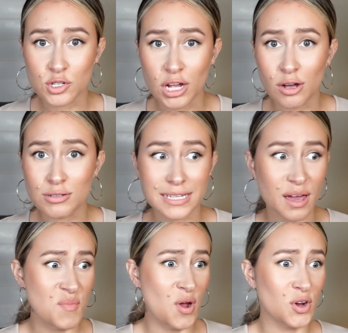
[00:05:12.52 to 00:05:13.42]
shows like
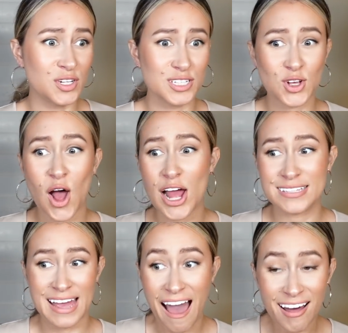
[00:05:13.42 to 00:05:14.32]
America's Got
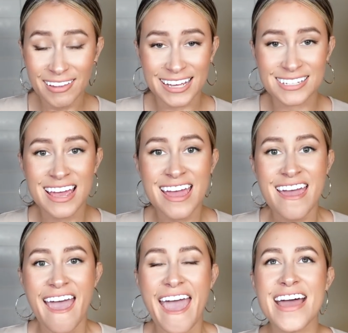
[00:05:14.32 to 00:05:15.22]
Talent,
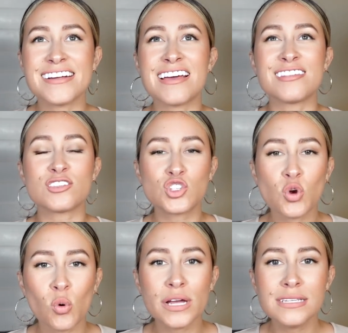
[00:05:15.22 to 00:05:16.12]
and the
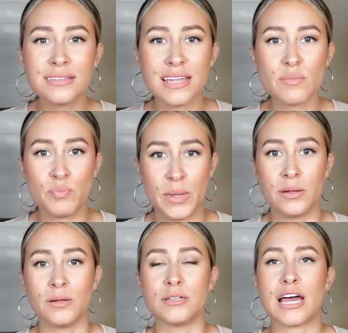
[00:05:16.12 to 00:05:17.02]
stories that they build